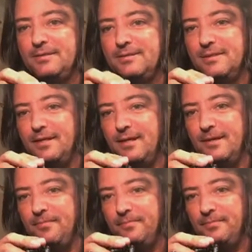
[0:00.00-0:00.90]
This is
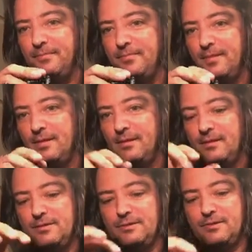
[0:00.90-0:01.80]
a
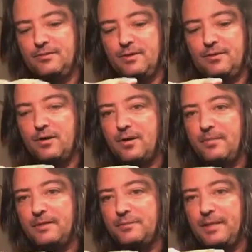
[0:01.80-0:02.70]
servo
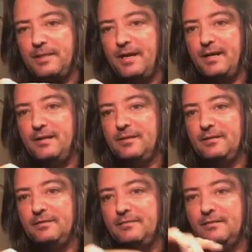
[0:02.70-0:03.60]
arm that's been
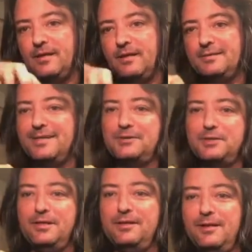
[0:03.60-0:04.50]
cut. It's
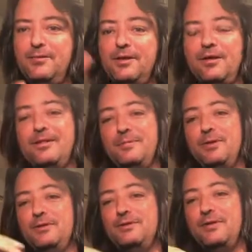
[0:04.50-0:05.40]
actually, every car
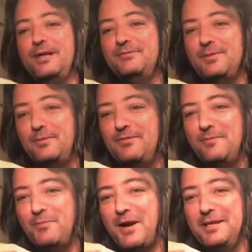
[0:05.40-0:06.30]
that I build, I try to have
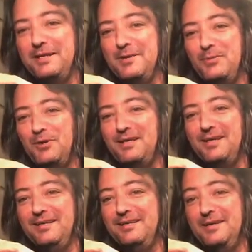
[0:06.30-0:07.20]
something from Brian
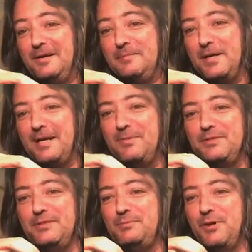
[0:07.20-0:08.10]
Kinwald on it. I
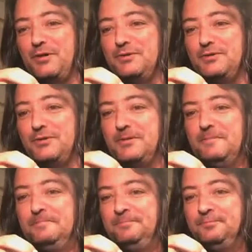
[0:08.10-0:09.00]
got a bunch of his parts,
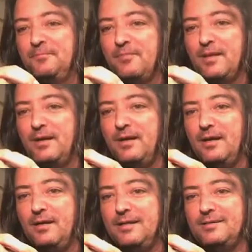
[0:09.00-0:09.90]
so
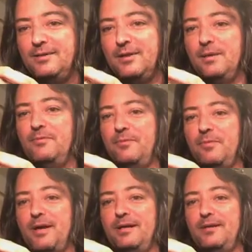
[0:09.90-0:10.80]
that's an arm
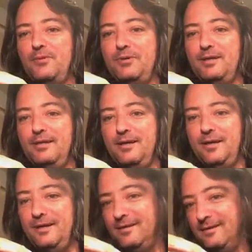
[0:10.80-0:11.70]
from Brian Kinwald that he
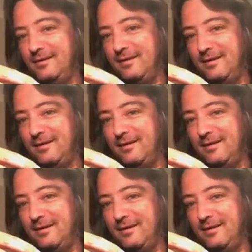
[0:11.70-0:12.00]
cut.